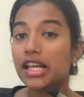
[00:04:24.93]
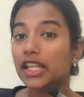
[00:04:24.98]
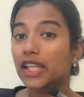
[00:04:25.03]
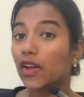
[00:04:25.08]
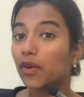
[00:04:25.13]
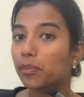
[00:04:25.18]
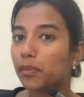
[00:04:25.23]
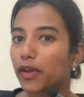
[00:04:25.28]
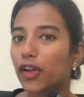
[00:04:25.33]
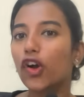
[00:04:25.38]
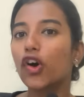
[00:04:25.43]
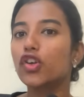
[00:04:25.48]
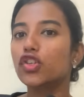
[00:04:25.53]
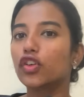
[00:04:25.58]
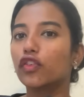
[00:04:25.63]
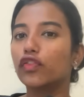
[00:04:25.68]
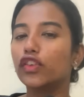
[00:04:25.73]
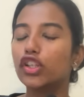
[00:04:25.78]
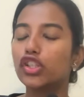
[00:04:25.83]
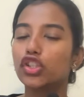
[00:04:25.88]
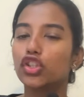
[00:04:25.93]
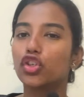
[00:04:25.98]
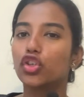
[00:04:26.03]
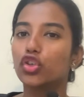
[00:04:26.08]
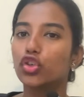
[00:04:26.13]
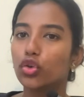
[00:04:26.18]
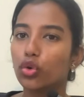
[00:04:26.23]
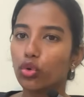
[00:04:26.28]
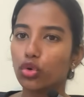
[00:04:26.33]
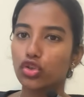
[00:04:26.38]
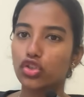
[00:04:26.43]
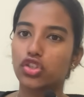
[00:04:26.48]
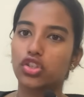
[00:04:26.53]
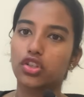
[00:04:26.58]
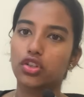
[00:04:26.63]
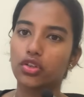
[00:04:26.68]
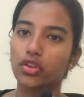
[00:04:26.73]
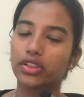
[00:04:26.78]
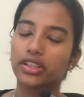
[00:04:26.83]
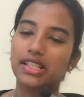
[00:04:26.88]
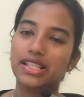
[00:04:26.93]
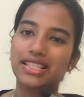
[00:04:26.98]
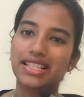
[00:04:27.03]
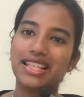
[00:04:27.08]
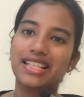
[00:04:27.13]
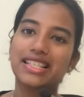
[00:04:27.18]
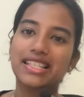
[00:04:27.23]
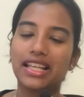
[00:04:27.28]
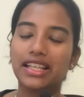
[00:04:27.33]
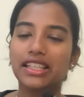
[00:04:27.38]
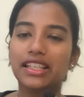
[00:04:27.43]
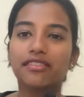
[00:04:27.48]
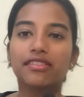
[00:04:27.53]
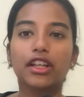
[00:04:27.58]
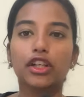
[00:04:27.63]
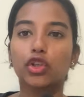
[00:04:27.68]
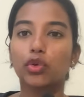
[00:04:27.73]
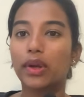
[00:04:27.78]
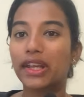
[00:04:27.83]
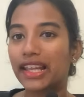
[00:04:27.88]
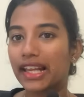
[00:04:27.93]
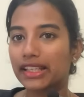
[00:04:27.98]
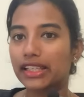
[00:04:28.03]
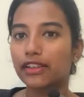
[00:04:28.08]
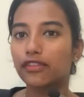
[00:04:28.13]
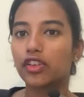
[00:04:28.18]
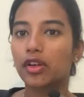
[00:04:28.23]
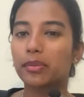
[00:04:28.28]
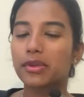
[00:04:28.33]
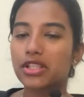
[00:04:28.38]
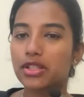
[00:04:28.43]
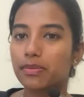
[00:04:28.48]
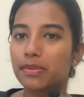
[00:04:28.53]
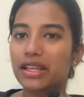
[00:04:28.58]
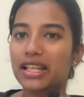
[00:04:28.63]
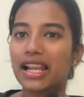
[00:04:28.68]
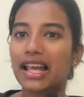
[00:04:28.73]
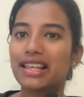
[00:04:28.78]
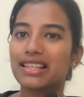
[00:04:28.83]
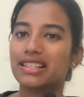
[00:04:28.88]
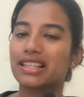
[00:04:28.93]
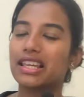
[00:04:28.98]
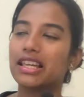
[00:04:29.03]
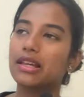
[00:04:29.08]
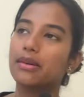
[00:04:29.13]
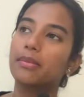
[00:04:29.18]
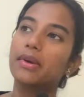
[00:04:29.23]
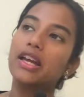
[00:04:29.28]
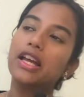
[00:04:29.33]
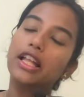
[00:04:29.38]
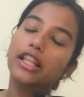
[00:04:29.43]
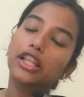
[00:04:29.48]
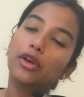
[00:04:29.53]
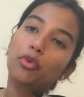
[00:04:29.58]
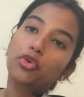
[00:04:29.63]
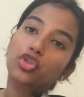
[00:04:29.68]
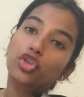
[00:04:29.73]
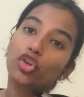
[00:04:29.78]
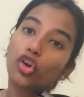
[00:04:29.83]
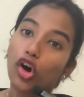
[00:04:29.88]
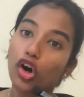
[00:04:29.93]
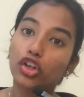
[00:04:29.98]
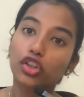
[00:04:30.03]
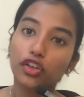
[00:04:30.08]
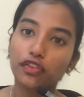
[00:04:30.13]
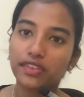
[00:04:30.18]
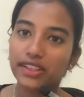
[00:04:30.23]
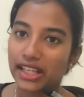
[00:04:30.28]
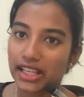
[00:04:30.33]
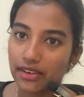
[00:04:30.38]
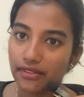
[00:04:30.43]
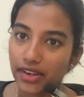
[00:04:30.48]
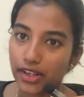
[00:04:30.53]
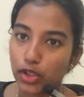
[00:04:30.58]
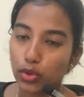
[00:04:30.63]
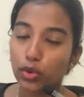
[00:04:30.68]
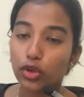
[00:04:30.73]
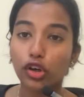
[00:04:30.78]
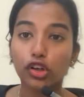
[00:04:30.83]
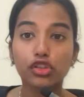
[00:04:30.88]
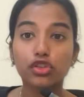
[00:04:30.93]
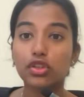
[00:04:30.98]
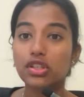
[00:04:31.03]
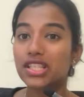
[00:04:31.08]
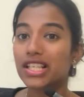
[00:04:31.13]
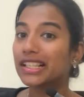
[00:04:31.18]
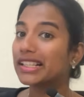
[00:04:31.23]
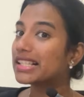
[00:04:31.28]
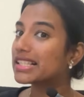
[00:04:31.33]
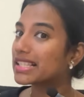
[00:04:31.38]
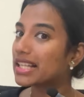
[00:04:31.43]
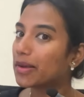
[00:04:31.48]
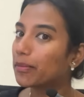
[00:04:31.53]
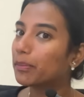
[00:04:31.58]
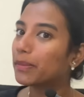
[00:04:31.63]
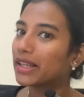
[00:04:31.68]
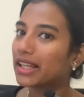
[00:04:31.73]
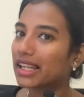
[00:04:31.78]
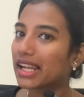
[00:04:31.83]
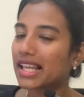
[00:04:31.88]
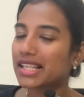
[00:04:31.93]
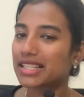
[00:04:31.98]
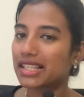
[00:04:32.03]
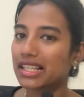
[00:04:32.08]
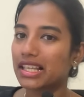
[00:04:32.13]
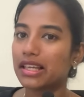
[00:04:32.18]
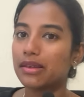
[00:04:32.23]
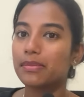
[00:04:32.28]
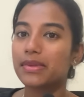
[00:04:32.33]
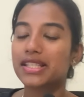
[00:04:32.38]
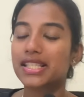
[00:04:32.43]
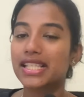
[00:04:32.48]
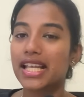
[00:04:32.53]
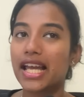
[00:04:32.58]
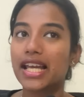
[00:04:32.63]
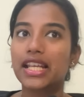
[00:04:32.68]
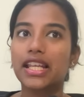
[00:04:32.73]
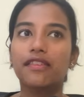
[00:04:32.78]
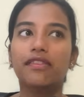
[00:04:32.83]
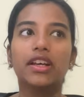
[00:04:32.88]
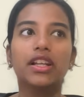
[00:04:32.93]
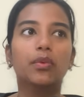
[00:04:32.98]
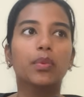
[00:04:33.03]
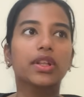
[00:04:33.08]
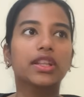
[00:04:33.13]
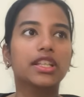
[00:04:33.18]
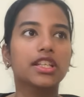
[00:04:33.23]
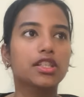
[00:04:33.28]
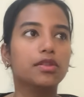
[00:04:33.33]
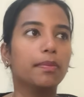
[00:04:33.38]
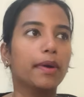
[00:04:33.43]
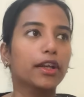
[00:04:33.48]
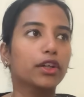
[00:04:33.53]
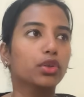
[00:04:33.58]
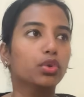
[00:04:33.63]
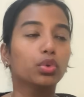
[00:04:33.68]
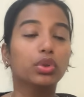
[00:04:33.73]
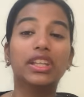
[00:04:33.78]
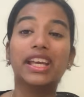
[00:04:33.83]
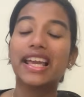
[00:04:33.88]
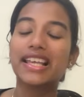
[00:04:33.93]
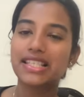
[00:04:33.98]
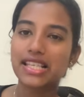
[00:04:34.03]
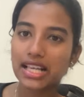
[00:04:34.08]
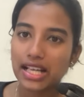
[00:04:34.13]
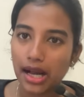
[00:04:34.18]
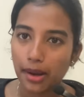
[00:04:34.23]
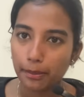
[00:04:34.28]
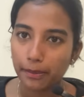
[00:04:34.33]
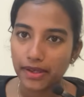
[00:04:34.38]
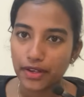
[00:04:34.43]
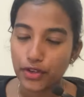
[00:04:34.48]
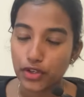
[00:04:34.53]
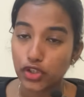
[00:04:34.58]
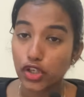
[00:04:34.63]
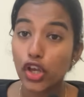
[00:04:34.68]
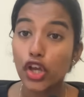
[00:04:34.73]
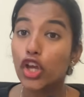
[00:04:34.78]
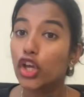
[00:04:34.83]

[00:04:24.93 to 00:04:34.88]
Now because of this huge, this incentive that you are getting from this PLI scheme, there was a lot of tailwind. You will also see the same PLI scheme is there even with respect to the AC companies.